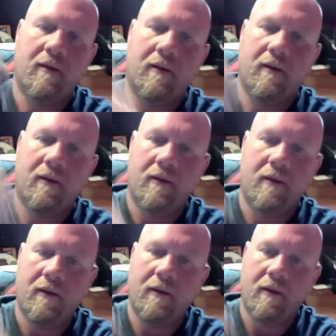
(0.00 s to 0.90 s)

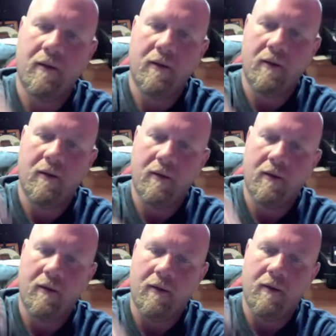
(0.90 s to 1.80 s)

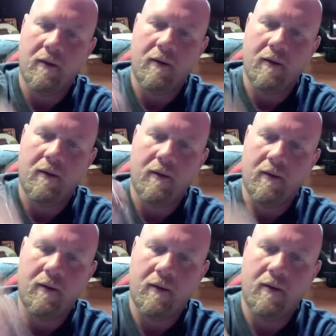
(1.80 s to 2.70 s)

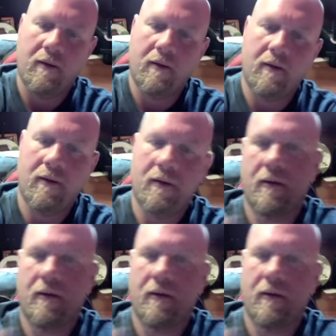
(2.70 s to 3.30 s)
(no one is talking)